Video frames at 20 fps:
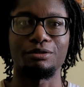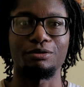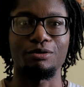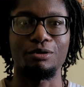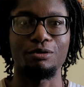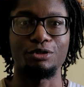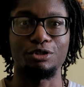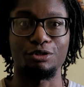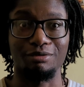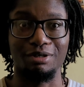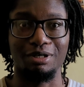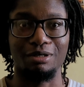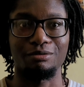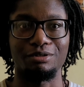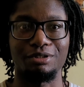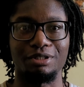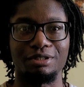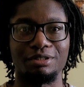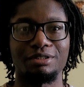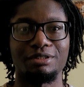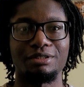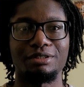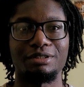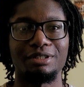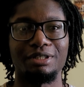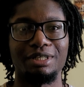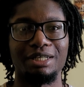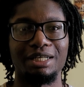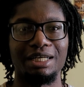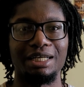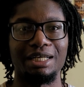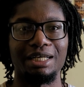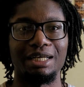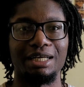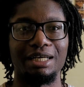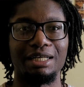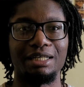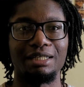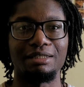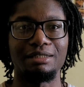grows around us
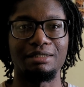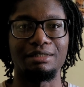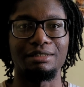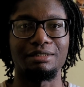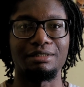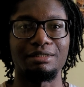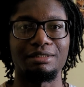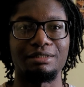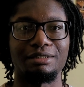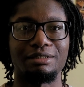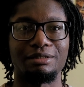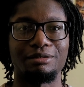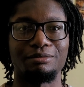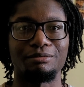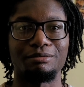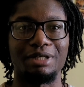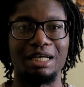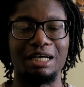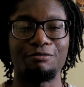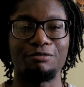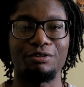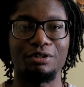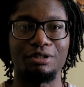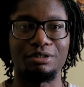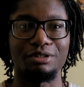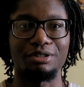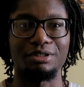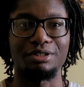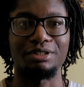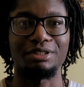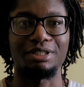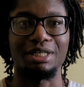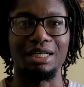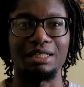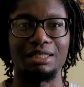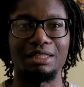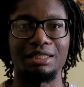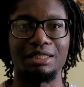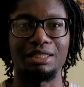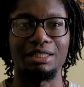is evidence that
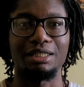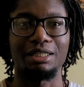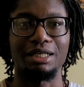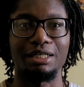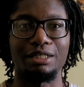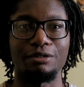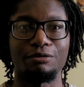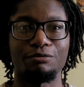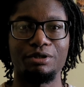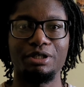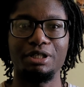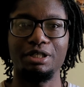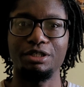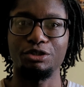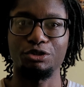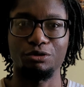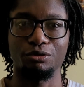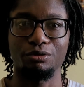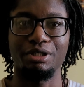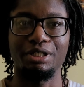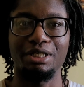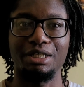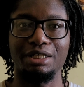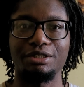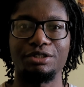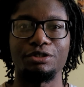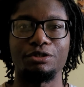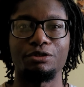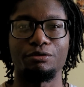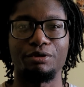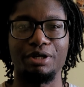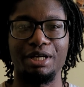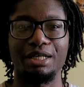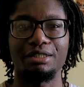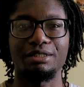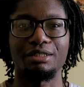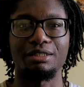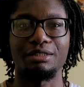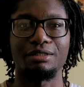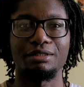there really truly is a
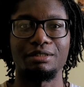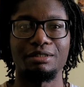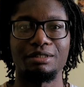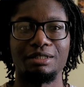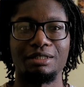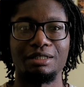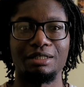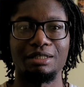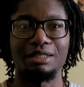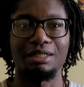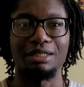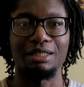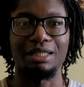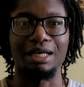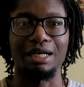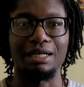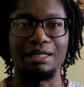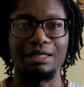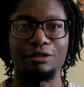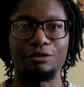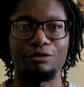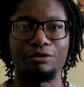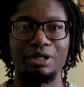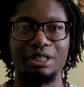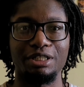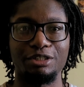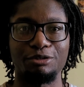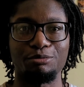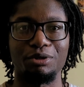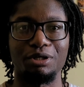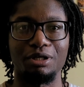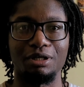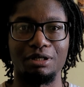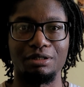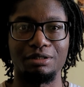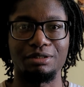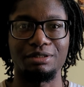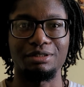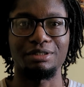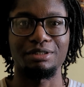creator that creates
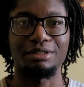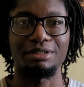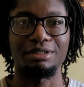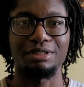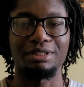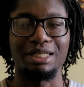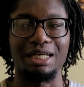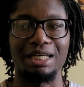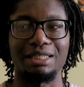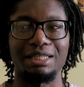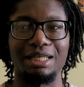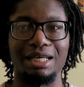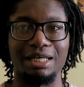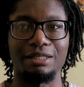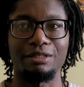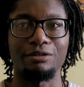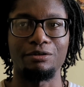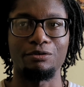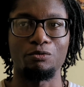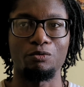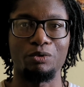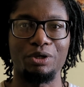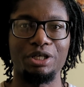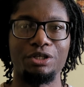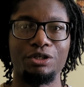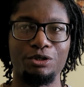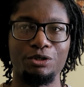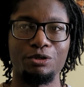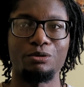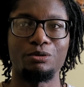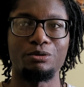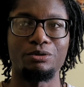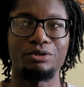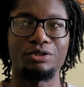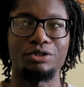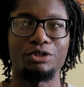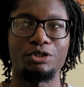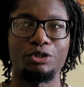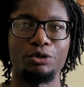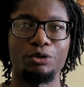plants that then we
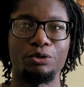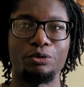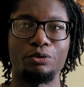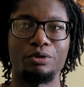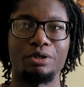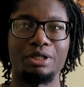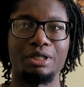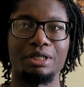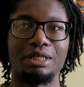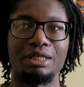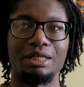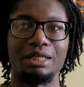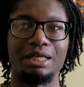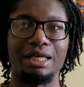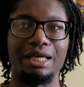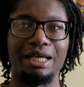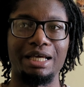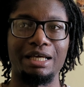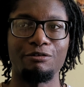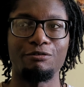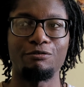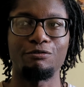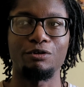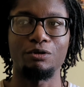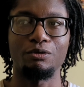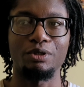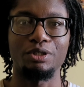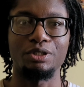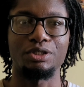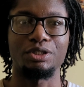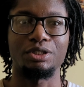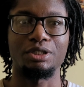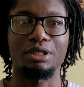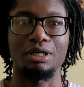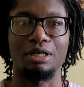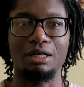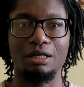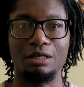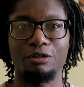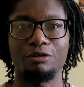use to influence
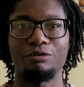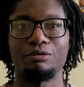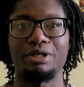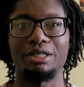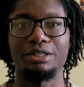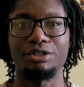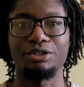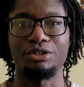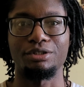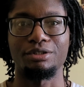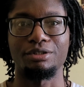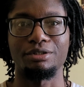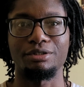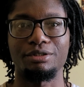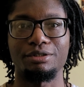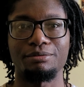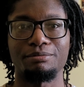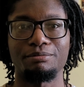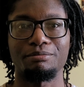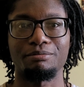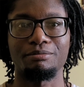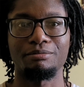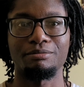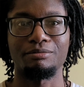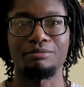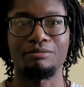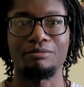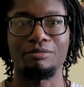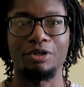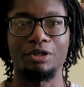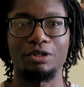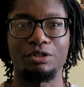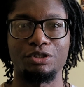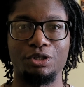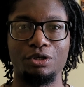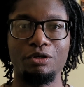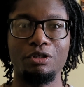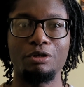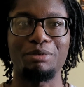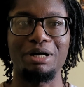our creations.
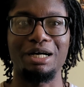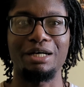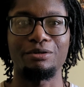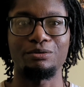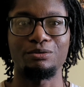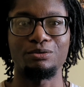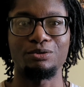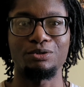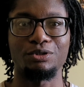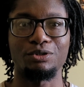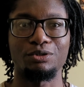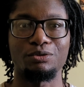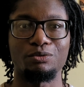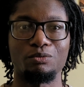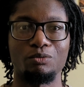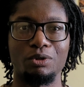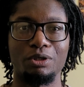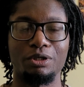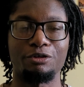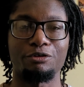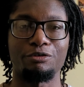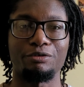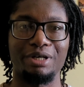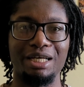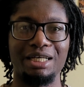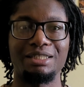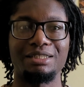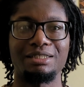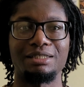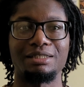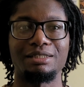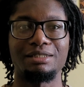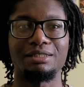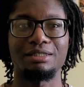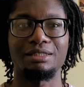Solar panels were created